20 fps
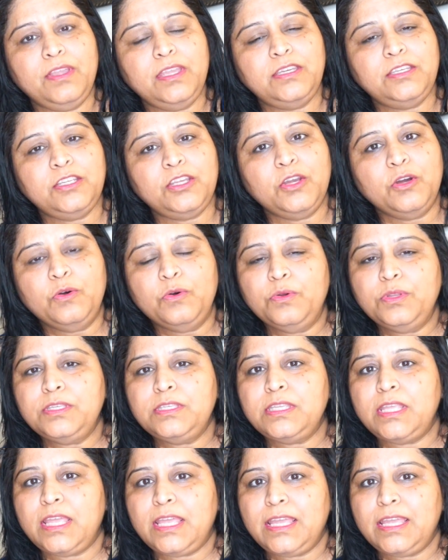
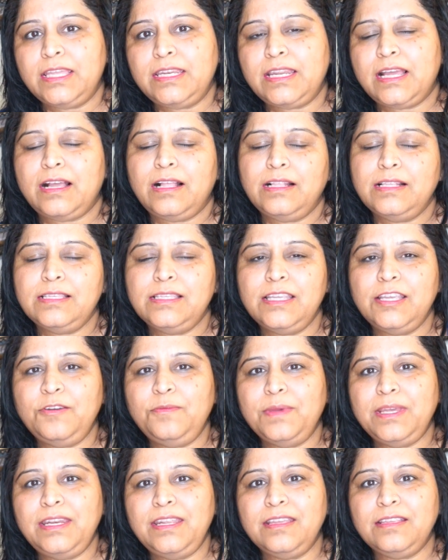videos, and I'll see you
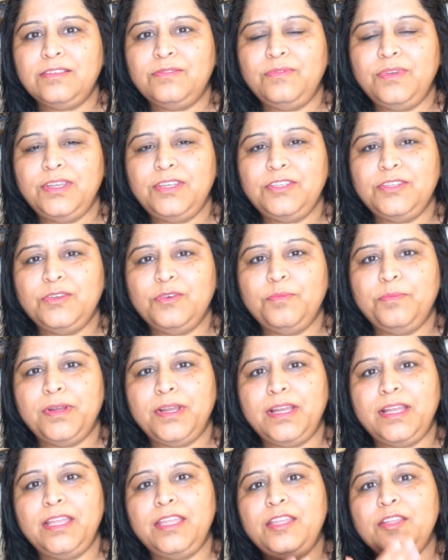in my next video.
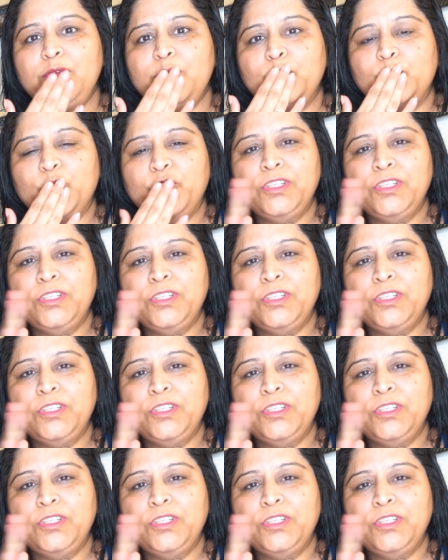Bye.